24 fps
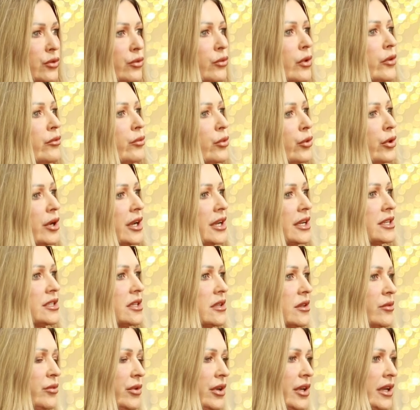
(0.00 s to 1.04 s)
We've brought it into
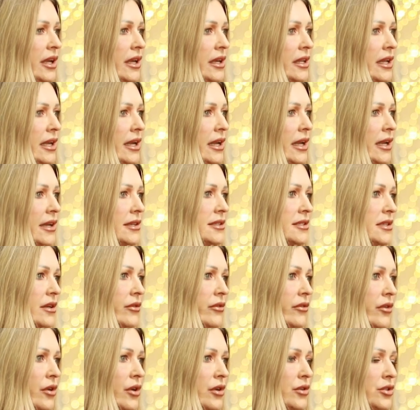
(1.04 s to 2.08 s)
the beauty clinic. So
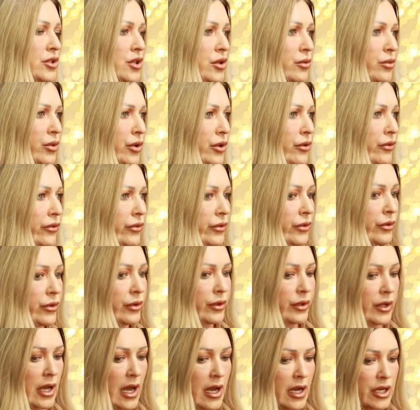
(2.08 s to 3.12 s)
we've got two
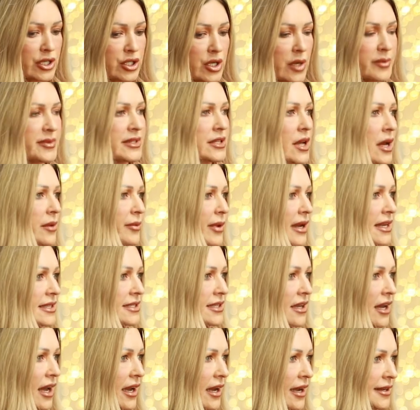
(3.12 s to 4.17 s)
beautiful uh, shops side by
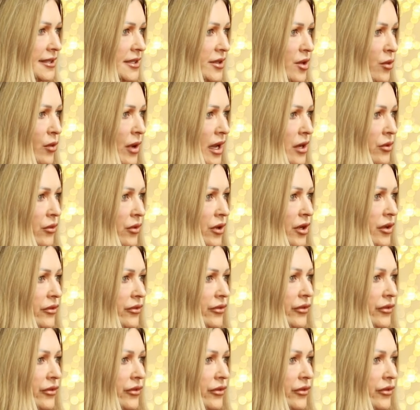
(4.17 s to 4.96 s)
side under the one roof.